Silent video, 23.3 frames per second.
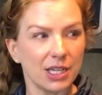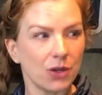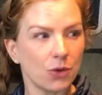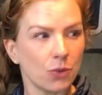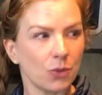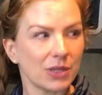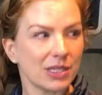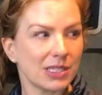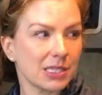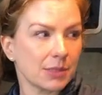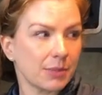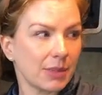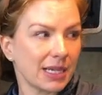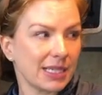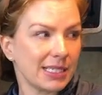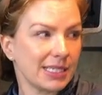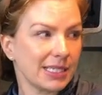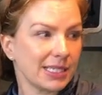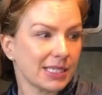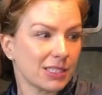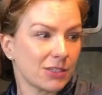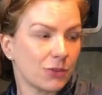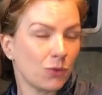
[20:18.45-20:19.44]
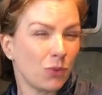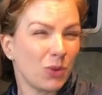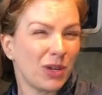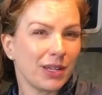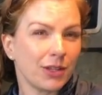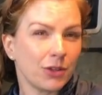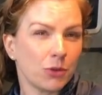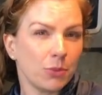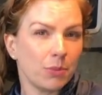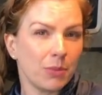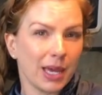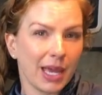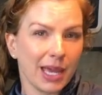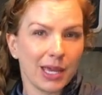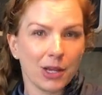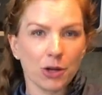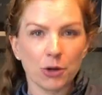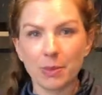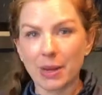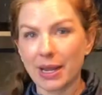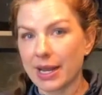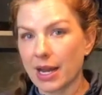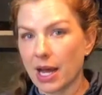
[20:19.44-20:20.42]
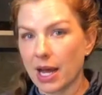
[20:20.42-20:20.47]
with some ideas of what you may or
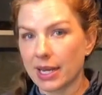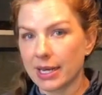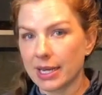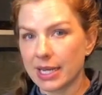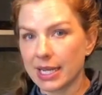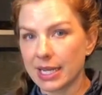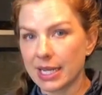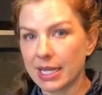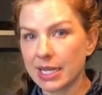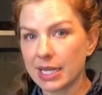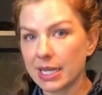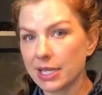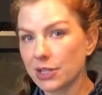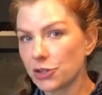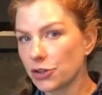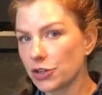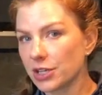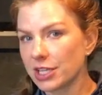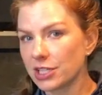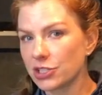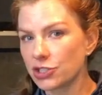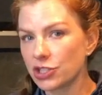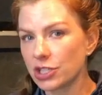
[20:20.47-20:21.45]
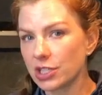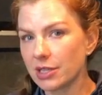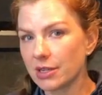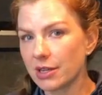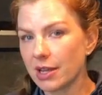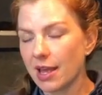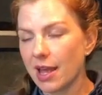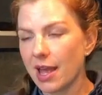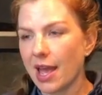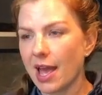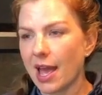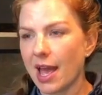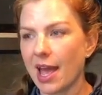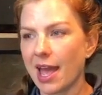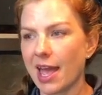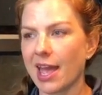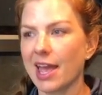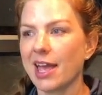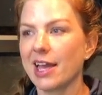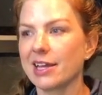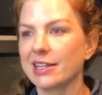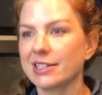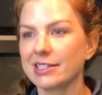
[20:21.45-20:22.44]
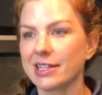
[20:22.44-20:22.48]
may not need in your kitchen.
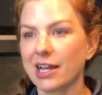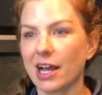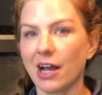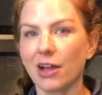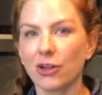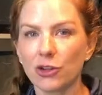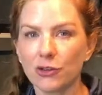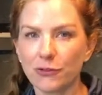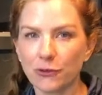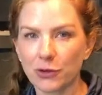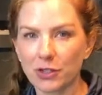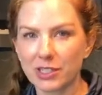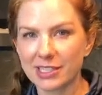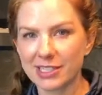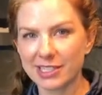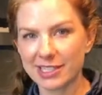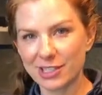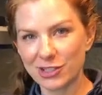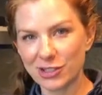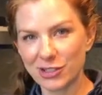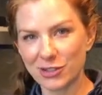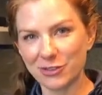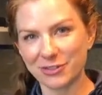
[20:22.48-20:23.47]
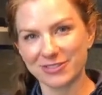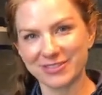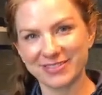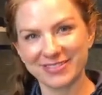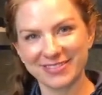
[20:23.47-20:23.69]
And I look forward to seeing you soon.